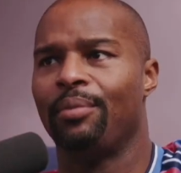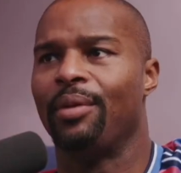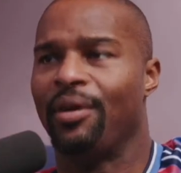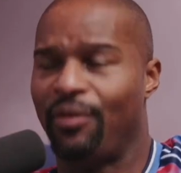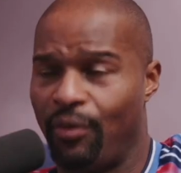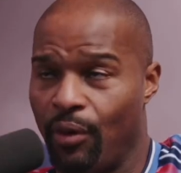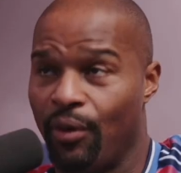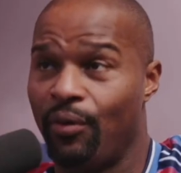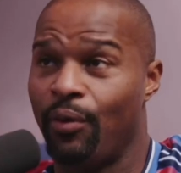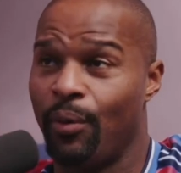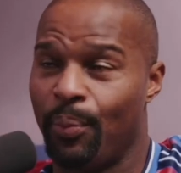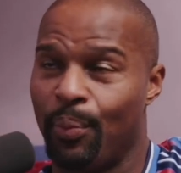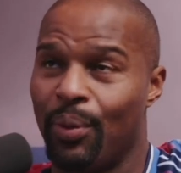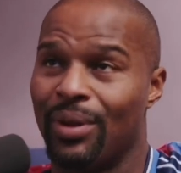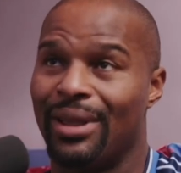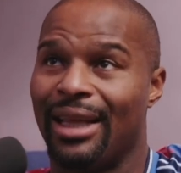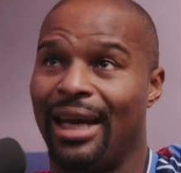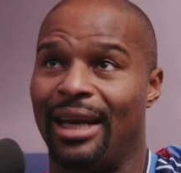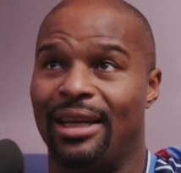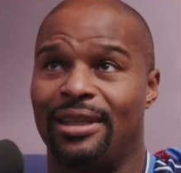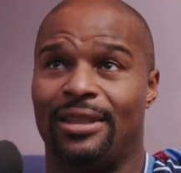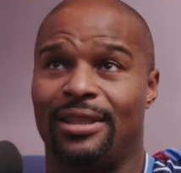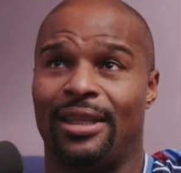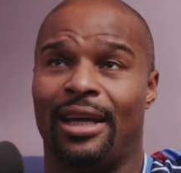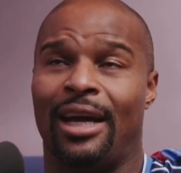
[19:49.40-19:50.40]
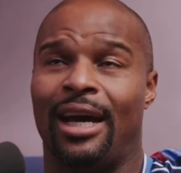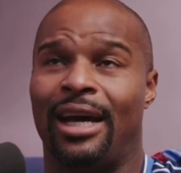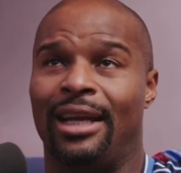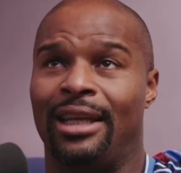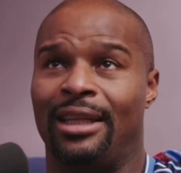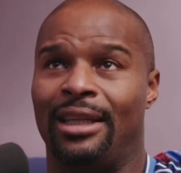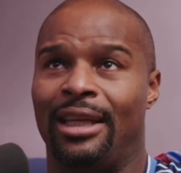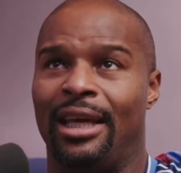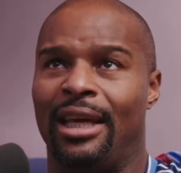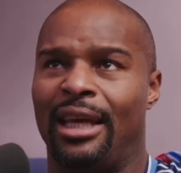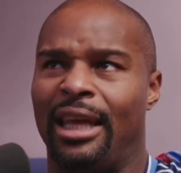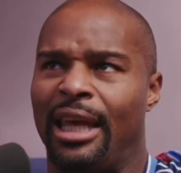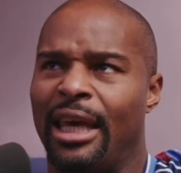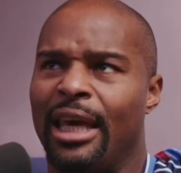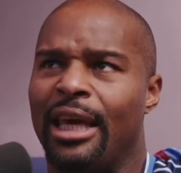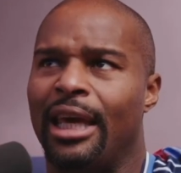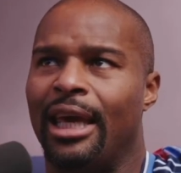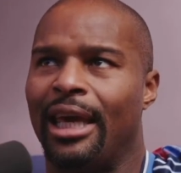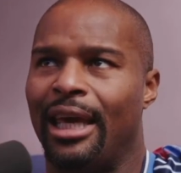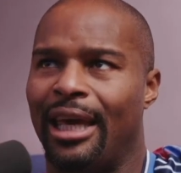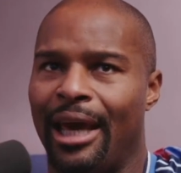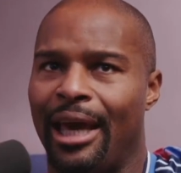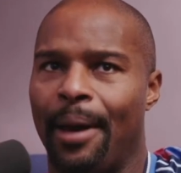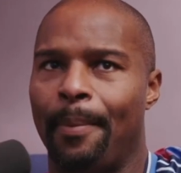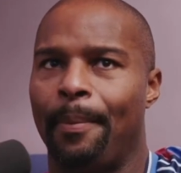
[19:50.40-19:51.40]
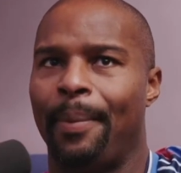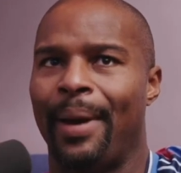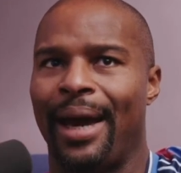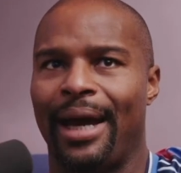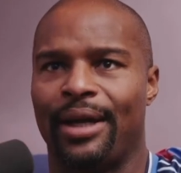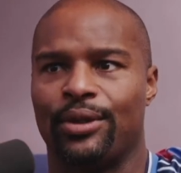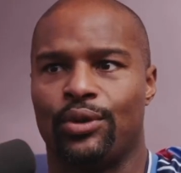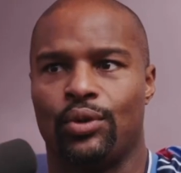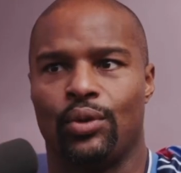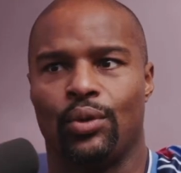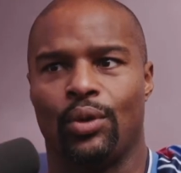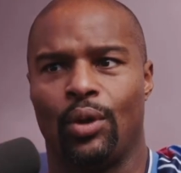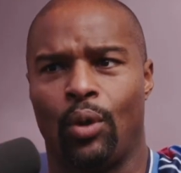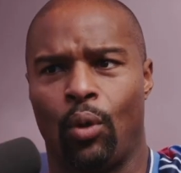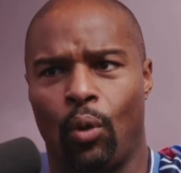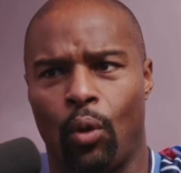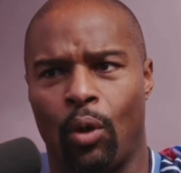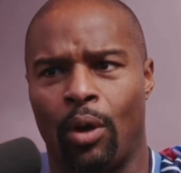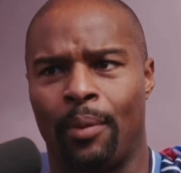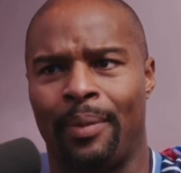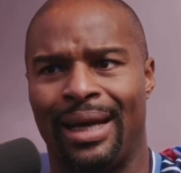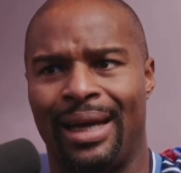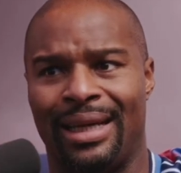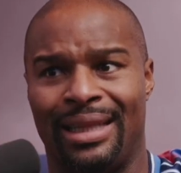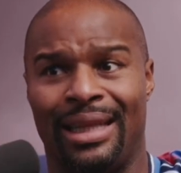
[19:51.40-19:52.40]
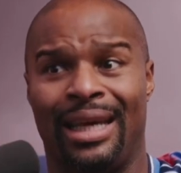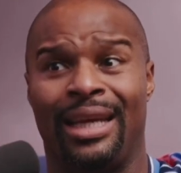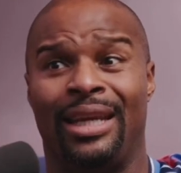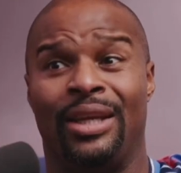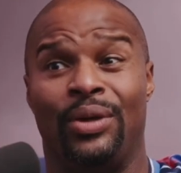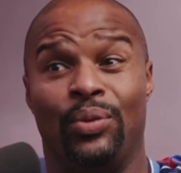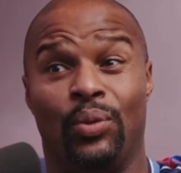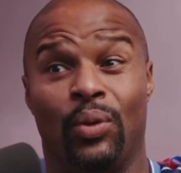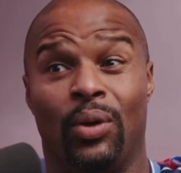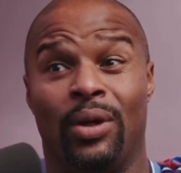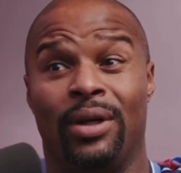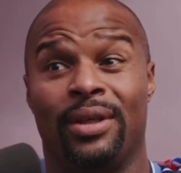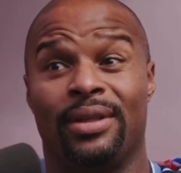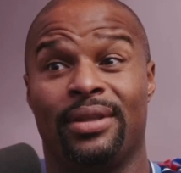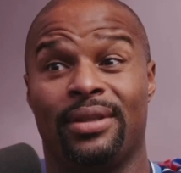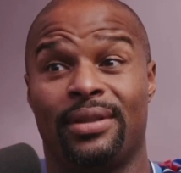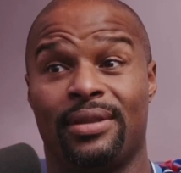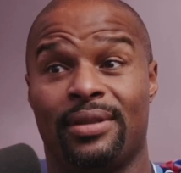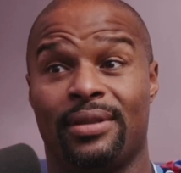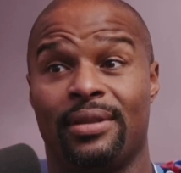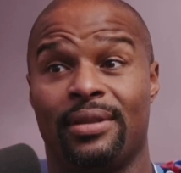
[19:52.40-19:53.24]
If you put that aside, and then he can get back to the quarterback that he was.